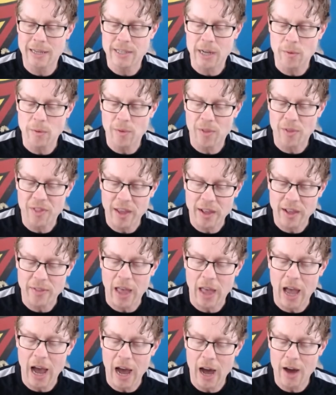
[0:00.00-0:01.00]
think the
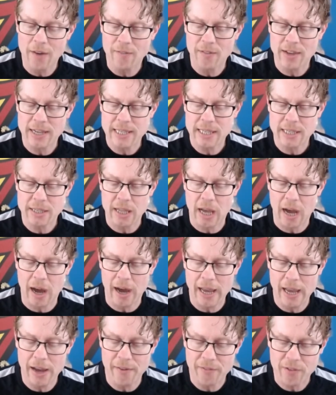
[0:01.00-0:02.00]
harvest that I
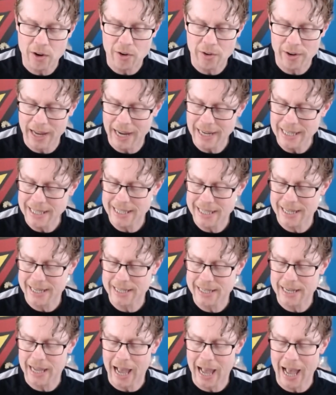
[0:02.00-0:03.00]
have created
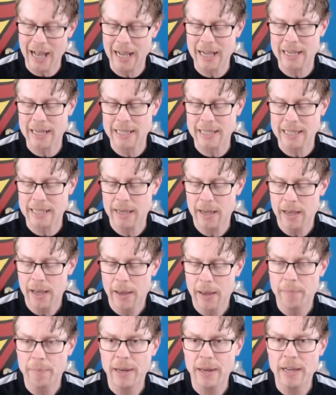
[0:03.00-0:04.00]
has
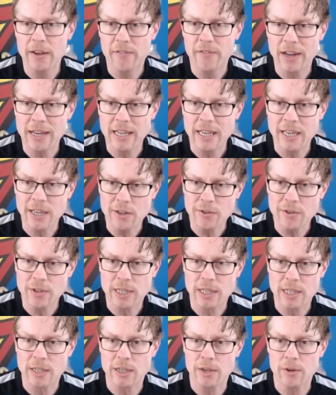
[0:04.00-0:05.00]
been of any use
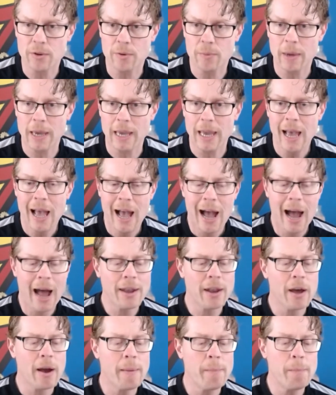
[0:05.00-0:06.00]
to me, and
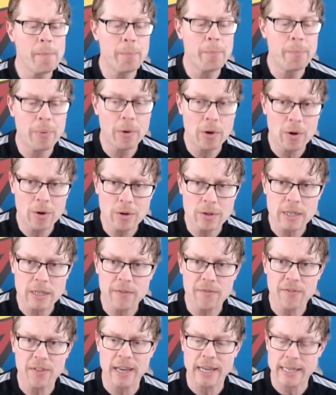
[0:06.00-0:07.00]
I'm bored of
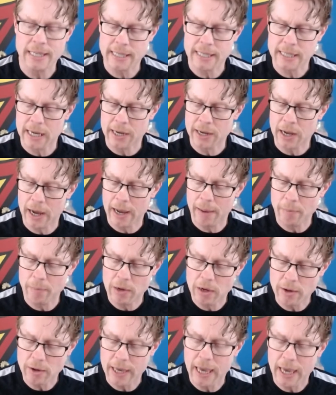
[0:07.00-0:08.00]
this, and I am
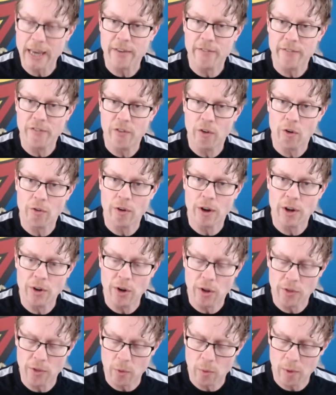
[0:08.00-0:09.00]
looking for another
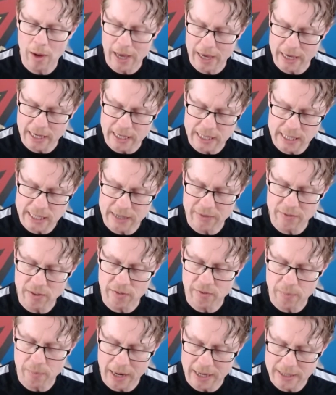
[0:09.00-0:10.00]
way. 7
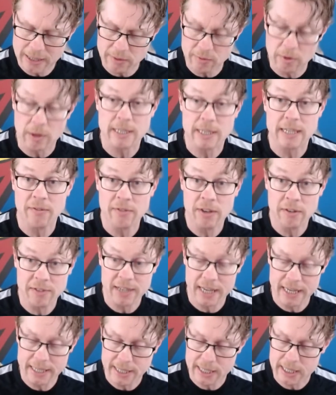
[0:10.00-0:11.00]
of
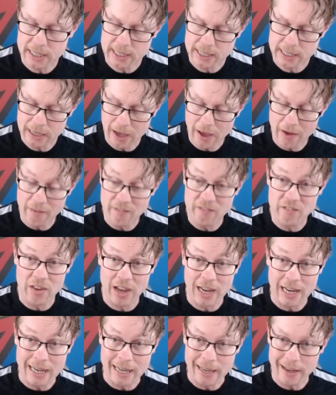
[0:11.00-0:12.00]
Discs,
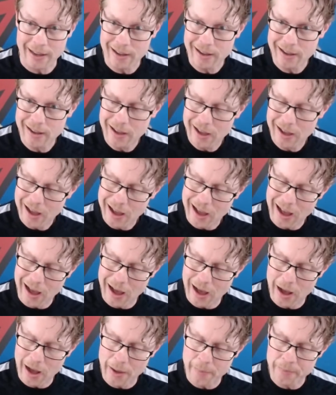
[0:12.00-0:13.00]
failure,
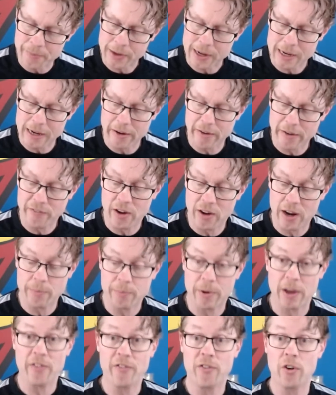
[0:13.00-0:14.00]
clarified by the
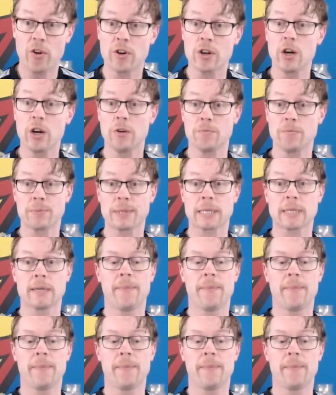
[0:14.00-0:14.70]
4 of Cups.